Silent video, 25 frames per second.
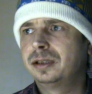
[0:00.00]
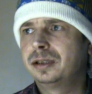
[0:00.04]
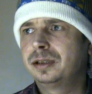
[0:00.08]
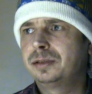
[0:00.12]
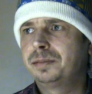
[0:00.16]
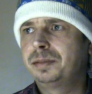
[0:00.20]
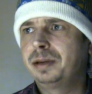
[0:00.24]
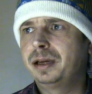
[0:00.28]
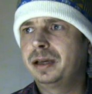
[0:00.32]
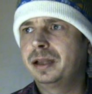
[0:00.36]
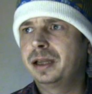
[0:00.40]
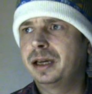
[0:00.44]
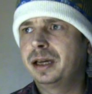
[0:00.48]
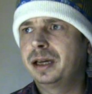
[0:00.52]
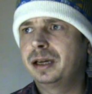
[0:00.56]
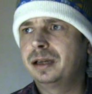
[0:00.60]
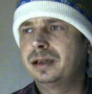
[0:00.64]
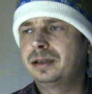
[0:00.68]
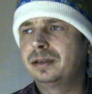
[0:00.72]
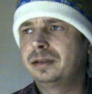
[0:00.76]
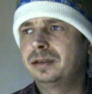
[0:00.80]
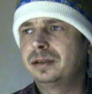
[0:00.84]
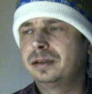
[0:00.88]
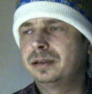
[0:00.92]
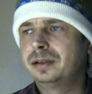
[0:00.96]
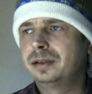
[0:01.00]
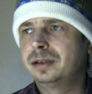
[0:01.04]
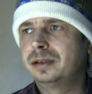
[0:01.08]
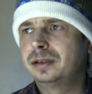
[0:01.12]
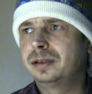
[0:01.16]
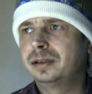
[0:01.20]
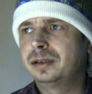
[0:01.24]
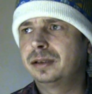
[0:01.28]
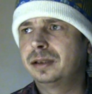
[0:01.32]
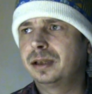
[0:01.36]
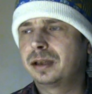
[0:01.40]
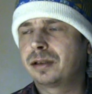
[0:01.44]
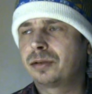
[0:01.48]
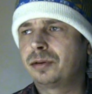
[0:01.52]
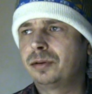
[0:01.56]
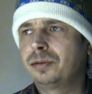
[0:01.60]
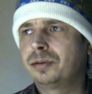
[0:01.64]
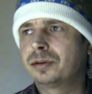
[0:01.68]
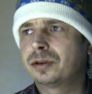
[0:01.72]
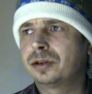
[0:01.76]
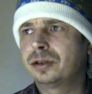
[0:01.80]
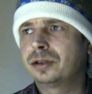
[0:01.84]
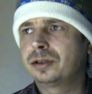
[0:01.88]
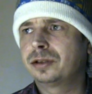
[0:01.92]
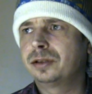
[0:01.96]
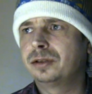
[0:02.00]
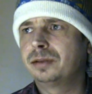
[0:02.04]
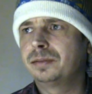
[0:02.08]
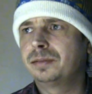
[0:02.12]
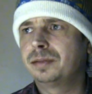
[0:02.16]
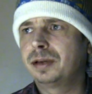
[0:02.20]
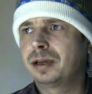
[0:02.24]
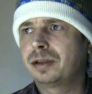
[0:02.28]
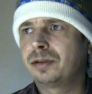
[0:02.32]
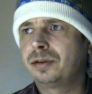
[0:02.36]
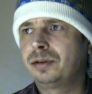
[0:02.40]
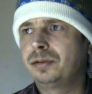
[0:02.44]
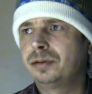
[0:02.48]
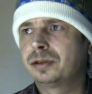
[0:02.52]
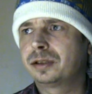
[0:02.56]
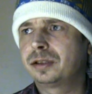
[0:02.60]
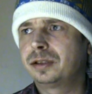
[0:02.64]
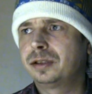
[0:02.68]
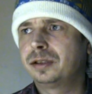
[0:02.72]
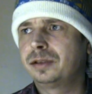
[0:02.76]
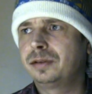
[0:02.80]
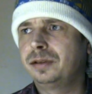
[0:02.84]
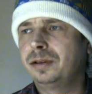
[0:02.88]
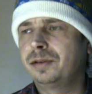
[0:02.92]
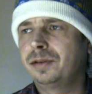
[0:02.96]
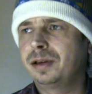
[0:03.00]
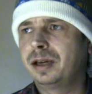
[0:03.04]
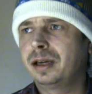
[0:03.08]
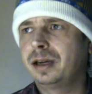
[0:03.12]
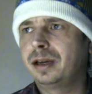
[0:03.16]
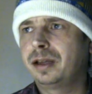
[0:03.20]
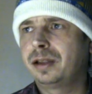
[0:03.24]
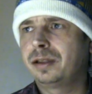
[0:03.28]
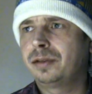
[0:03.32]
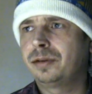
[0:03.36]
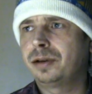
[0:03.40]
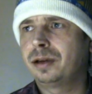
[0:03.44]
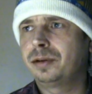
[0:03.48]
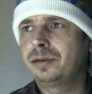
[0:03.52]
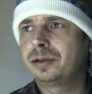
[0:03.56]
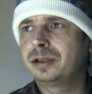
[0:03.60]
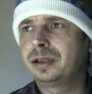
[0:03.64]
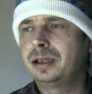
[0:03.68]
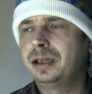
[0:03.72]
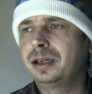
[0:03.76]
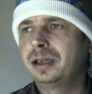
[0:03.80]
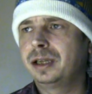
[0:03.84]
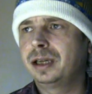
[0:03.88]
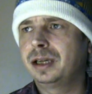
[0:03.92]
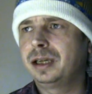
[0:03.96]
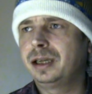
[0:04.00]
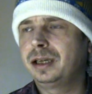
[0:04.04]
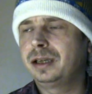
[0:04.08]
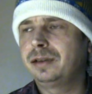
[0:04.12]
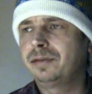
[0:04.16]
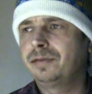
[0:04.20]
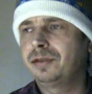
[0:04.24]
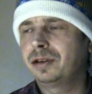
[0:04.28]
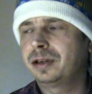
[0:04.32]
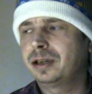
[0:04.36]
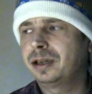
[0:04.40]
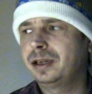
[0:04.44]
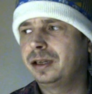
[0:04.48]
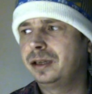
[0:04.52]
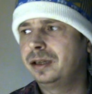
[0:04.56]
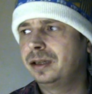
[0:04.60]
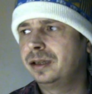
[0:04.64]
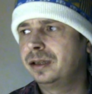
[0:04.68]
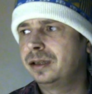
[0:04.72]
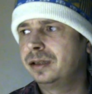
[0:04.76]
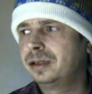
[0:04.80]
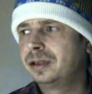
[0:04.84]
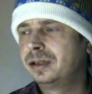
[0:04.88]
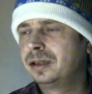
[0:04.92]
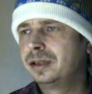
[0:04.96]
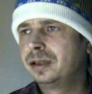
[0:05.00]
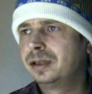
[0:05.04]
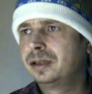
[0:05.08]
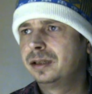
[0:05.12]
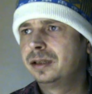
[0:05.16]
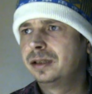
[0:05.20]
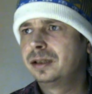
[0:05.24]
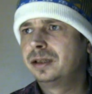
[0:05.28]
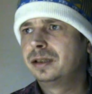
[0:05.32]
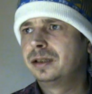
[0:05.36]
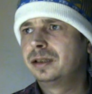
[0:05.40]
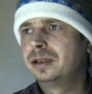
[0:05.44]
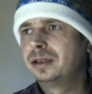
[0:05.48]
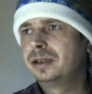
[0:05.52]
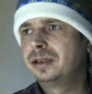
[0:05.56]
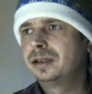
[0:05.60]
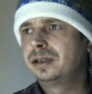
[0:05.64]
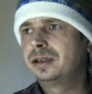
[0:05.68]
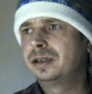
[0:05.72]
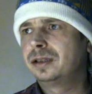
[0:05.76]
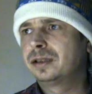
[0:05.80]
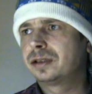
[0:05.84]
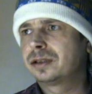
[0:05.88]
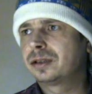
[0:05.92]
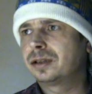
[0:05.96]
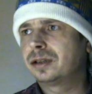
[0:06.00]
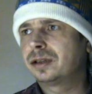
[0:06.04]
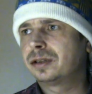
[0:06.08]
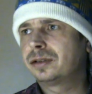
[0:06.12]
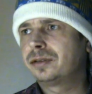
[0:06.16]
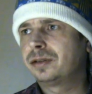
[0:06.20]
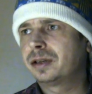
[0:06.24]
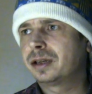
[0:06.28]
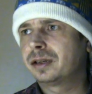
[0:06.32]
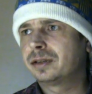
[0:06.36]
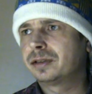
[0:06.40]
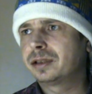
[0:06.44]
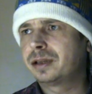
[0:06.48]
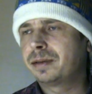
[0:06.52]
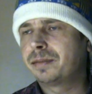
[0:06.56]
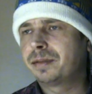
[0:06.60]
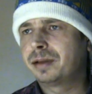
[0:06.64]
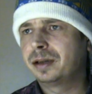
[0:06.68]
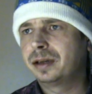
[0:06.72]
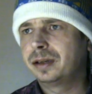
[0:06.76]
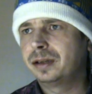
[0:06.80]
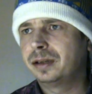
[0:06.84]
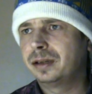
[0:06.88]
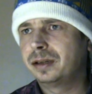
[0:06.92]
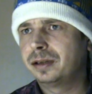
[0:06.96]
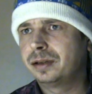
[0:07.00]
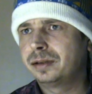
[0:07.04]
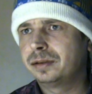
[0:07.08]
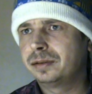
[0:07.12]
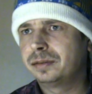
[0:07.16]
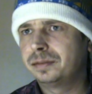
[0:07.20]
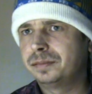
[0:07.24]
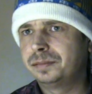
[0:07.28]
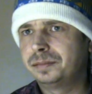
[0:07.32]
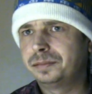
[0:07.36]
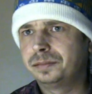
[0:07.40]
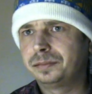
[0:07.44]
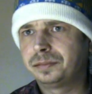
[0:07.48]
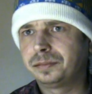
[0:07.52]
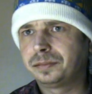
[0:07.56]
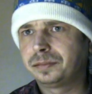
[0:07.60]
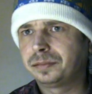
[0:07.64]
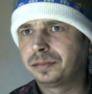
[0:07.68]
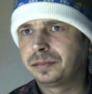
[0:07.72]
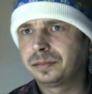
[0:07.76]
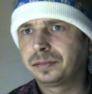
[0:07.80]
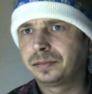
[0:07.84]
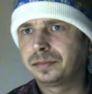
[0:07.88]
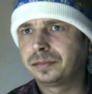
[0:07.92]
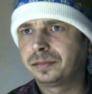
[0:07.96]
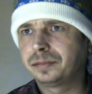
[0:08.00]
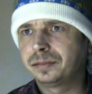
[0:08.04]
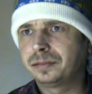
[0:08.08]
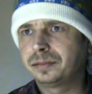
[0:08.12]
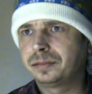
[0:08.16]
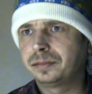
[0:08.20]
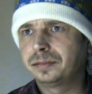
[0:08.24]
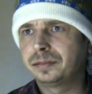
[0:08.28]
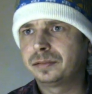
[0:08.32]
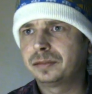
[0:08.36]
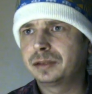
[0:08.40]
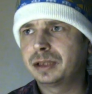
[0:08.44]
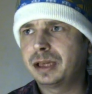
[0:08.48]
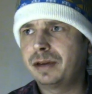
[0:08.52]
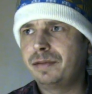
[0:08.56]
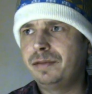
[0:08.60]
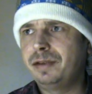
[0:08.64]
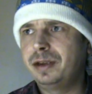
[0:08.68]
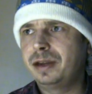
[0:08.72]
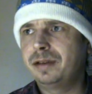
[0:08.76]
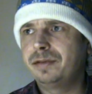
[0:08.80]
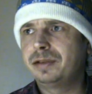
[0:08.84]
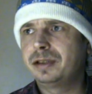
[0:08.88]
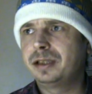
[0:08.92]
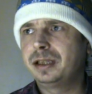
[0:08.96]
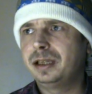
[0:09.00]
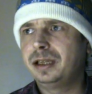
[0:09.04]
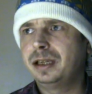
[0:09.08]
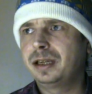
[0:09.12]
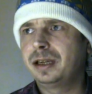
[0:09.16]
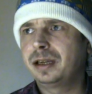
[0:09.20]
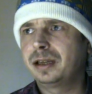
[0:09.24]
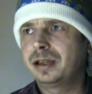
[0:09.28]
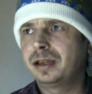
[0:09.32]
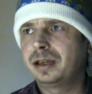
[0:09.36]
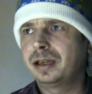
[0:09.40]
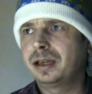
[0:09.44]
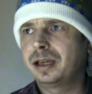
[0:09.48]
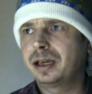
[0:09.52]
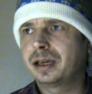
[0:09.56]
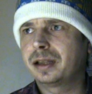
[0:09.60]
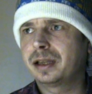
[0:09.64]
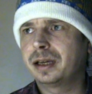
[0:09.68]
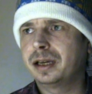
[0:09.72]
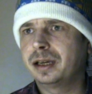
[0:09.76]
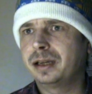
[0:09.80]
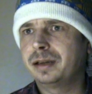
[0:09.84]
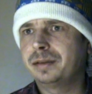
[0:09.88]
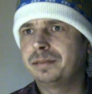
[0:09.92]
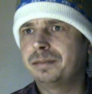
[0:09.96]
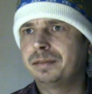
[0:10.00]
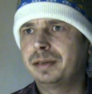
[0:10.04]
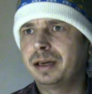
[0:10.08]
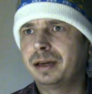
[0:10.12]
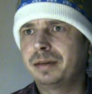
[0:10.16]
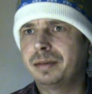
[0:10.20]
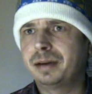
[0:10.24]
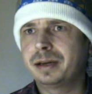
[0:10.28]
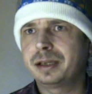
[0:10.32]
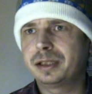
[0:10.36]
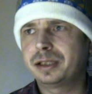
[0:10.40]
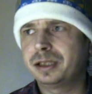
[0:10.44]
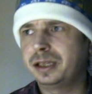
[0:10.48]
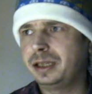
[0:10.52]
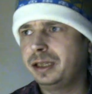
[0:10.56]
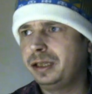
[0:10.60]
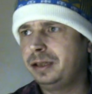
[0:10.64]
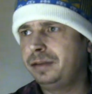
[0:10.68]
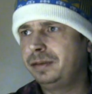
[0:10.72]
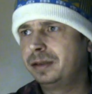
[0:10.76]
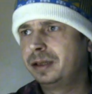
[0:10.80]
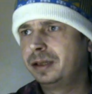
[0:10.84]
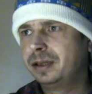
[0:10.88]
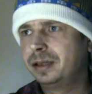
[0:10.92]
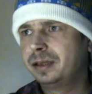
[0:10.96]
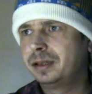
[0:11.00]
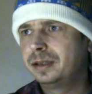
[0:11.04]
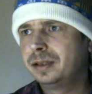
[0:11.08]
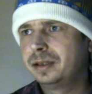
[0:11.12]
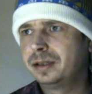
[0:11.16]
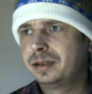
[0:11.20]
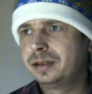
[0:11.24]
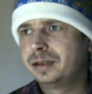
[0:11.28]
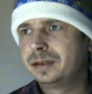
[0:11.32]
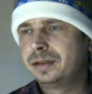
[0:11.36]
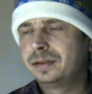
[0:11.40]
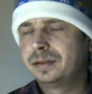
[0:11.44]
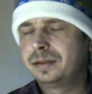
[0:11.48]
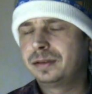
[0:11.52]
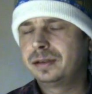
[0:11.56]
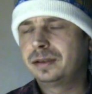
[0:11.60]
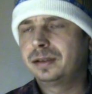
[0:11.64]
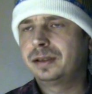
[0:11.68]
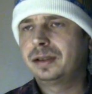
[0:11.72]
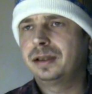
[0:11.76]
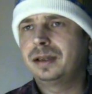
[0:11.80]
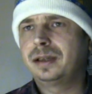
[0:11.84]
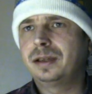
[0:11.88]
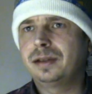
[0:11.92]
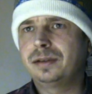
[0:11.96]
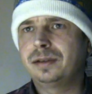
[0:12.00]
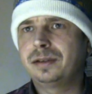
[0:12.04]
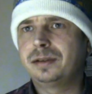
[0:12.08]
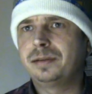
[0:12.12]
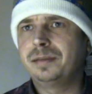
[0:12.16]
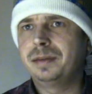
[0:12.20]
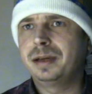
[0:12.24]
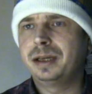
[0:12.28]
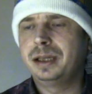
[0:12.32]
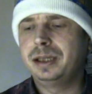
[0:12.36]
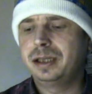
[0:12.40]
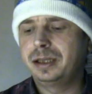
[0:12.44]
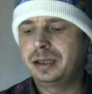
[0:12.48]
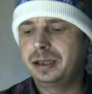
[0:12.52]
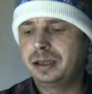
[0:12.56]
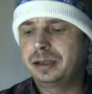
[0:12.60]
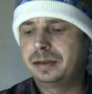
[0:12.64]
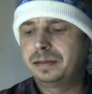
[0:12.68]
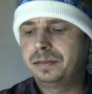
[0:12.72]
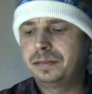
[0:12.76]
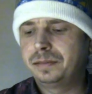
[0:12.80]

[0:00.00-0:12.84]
Play that. Uh, I thought it was awesome. I thought it was. I thought I was in like fucking a Star Trek or something, you know. I've never seen anything like that. I'm, I'm actually... Oh, it's amazing.